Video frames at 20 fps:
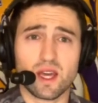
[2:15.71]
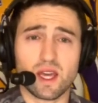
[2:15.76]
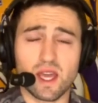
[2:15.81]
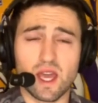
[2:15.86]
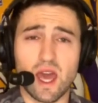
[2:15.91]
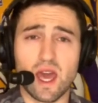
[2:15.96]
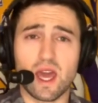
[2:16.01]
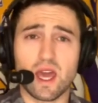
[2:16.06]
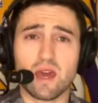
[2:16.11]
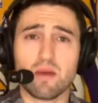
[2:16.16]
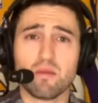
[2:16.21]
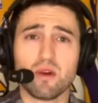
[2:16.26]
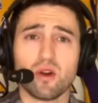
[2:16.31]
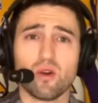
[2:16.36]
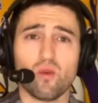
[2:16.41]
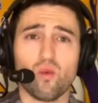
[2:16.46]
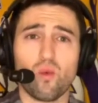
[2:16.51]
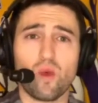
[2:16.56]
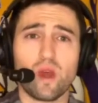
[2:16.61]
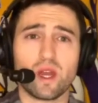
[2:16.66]

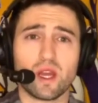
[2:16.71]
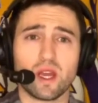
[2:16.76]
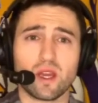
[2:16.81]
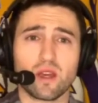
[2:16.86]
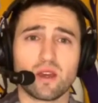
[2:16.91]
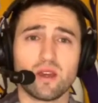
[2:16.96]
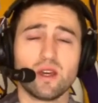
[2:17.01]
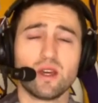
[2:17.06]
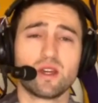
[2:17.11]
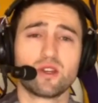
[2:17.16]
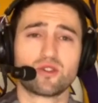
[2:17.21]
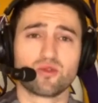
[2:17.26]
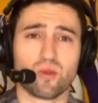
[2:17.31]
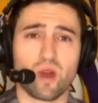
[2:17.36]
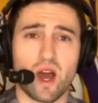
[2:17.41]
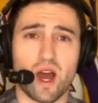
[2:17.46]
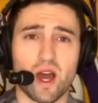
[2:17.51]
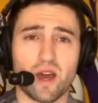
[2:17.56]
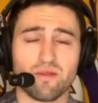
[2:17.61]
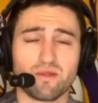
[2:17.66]
game-winning
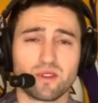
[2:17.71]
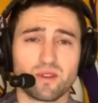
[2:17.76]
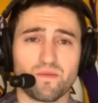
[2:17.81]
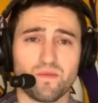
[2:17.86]
drives.